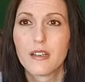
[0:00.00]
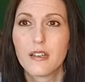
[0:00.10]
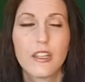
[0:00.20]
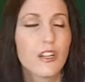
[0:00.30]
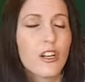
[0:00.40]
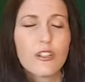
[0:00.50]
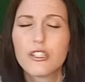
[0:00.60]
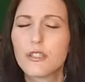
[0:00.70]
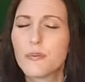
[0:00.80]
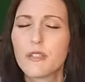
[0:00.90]
There are
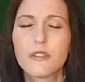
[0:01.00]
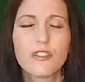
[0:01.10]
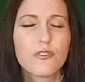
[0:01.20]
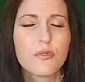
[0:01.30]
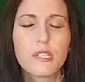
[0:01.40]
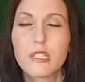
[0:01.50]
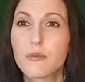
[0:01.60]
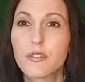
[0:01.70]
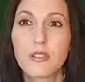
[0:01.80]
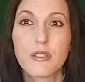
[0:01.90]
spiritual
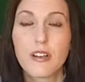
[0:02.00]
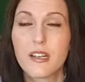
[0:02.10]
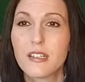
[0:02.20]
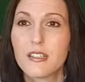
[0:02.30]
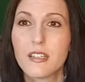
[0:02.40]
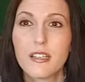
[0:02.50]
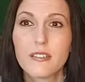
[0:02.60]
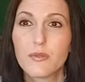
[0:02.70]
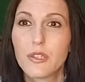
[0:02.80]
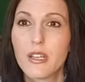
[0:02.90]
principles that God has set into
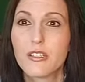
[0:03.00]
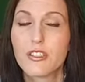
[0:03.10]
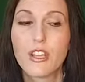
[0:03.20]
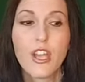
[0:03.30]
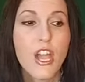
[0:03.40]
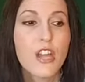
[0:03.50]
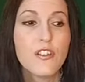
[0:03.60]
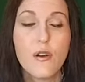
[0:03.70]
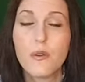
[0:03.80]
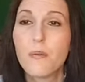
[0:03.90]
place, and
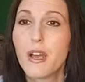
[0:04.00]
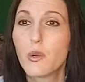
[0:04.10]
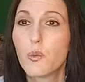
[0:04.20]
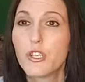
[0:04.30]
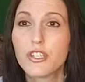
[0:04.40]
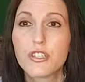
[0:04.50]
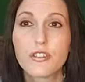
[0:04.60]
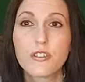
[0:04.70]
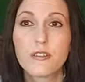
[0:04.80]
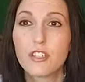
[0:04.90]
no amount of wishing is
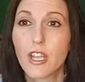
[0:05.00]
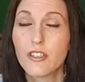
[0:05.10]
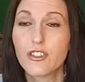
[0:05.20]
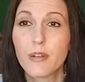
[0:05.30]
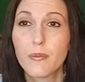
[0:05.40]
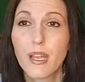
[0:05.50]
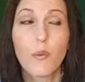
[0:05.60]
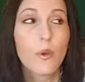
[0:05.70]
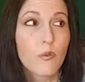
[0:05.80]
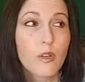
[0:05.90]
going to change them. And
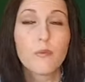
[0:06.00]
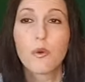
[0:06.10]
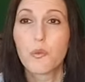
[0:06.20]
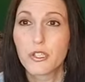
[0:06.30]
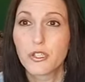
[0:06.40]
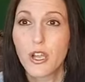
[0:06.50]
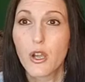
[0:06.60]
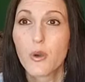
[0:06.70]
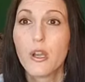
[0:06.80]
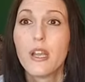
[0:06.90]
we reap what we
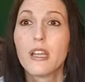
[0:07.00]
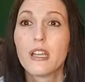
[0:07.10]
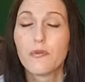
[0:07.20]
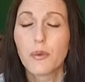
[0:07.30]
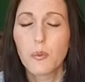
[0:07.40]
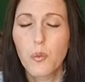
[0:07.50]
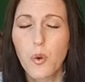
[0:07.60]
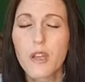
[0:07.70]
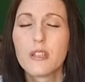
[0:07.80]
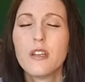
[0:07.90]
sow. If we
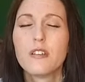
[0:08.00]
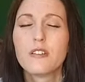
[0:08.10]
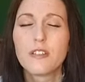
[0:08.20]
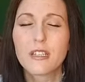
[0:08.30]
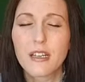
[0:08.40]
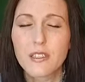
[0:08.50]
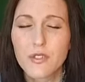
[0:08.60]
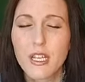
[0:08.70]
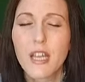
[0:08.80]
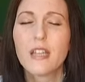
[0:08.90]
want to get out of
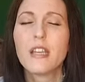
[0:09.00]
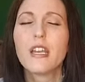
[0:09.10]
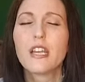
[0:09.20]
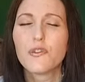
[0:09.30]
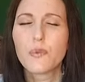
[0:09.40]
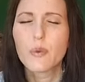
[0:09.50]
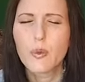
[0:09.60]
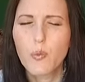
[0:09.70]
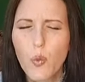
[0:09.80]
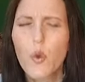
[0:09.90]
debt, if we
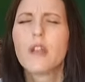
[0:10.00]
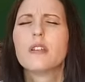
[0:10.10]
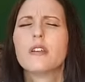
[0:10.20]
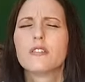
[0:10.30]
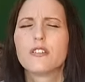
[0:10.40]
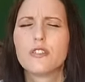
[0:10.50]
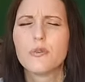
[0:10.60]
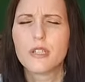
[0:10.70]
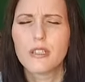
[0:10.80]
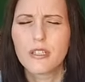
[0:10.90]
want to do
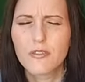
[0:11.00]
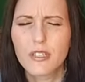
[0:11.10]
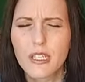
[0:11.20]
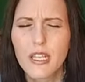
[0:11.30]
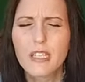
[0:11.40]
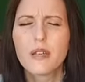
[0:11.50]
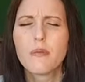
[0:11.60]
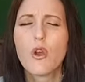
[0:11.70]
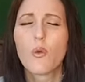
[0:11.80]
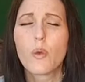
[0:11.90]
anything for the kingdom,
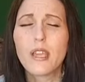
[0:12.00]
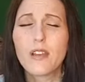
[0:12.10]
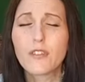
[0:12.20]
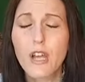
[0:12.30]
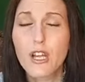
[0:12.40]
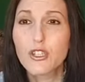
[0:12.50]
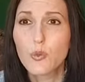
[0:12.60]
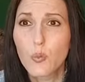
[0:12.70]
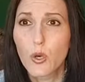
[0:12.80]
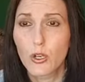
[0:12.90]
we have got to
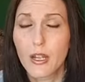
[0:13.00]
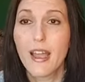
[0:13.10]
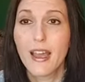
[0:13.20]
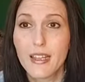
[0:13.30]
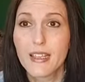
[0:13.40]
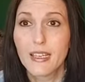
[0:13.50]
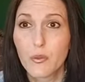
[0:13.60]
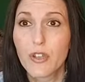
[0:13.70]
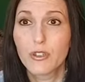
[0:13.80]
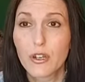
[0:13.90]
work at it
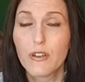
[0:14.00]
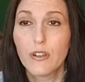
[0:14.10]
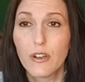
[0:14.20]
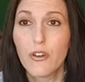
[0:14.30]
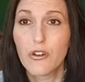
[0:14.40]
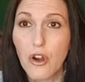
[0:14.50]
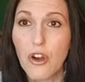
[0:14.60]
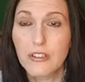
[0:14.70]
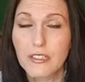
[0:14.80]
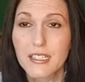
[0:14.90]
with all our heart
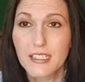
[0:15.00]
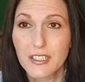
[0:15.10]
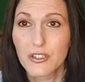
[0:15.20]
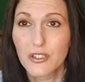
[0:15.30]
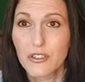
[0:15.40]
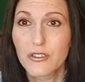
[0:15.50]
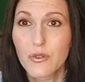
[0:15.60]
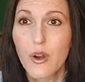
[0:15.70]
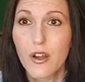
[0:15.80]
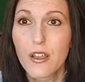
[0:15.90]
heartily as unto the
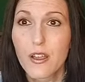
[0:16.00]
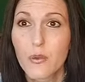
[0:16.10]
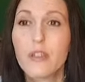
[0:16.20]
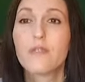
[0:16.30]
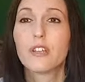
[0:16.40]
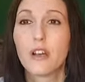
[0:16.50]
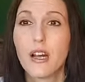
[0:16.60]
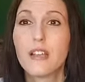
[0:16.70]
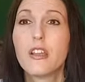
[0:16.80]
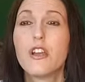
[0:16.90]
Lord. We have
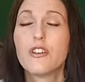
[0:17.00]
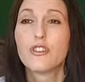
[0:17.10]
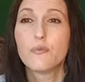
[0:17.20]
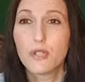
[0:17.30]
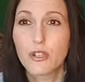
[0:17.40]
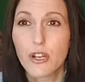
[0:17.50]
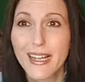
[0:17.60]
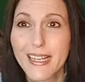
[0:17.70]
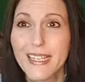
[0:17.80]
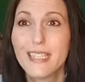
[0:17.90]
got to put our
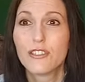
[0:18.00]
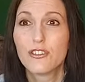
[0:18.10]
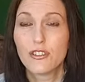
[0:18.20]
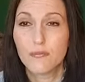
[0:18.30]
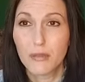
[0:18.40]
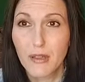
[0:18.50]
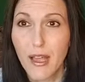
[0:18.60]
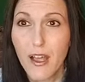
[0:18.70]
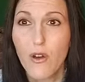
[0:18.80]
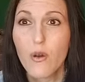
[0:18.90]
hand to the
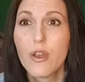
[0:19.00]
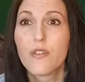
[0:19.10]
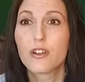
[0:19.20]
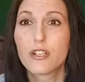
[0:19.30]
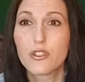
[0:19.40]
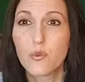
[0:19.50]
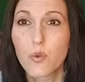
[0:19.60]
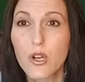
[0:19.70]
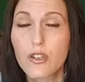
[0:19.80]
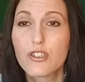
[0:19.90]
plow. There is
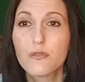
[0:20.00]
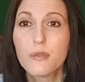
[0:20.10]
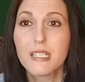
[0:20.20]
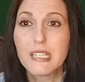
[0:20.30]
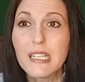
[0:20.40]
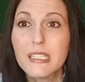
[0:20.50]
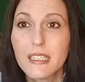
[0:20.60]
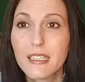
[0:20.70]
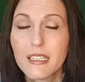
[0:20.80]
work to be done.